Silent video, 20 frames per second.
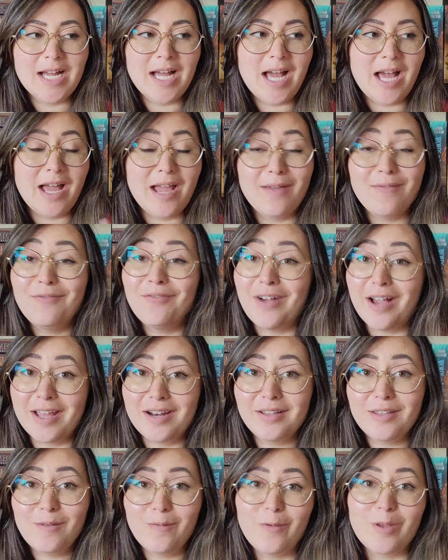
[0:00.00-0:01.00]
I
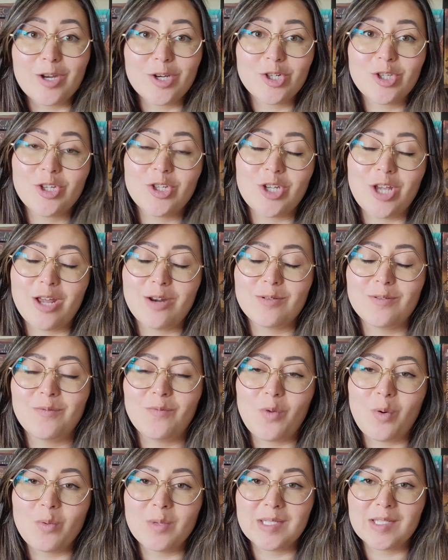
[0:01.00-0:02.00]
finally finished The Shadows
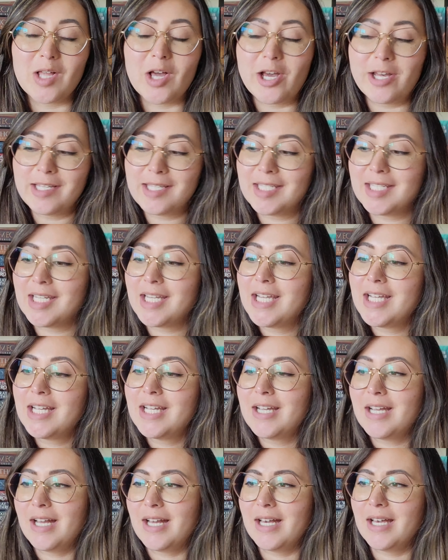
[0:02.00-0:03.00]
of What Was Lost
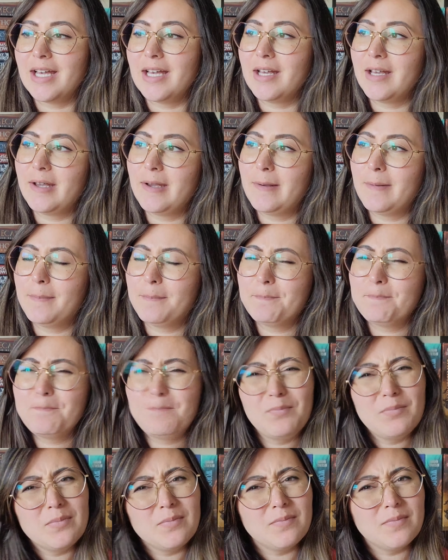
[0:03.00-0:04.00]

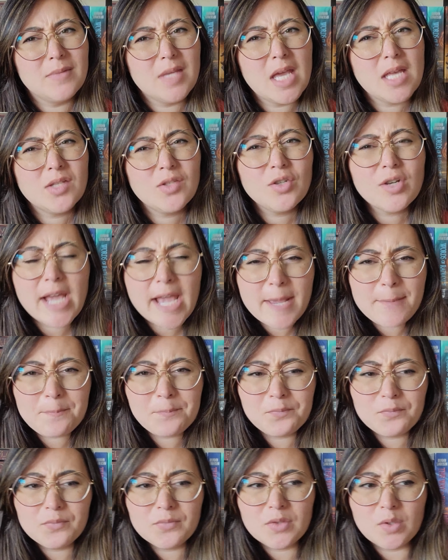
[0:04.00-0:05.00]
um, yesterday?
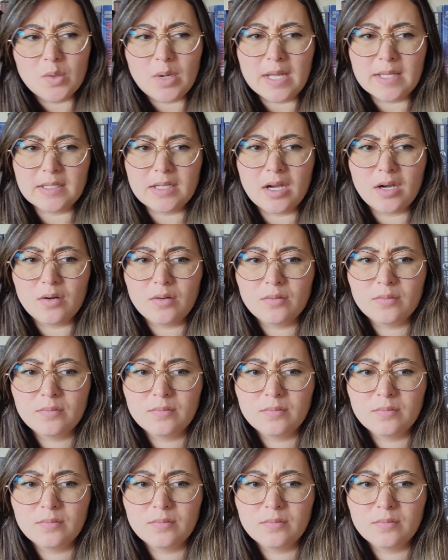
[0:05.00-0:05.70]
Two days ago.